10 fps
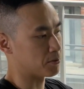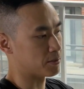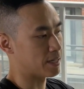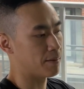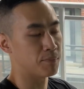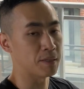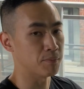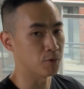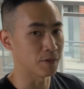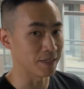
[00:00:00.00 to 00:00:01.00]
to 10
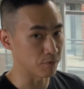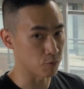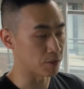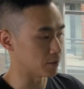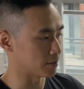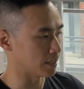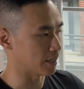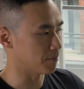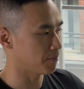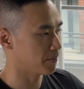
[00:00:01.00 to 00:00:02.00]
people in real
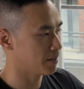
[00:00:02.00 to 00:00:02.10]
time.